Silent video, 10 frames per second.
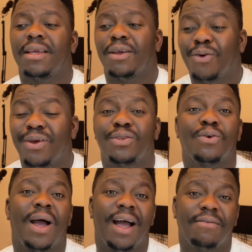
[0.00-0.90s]
going to
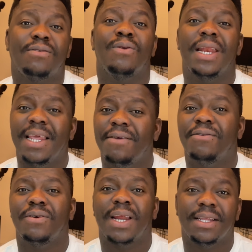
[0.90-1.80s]
have to leave
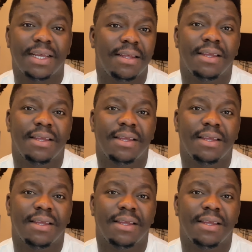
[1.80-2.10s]
the United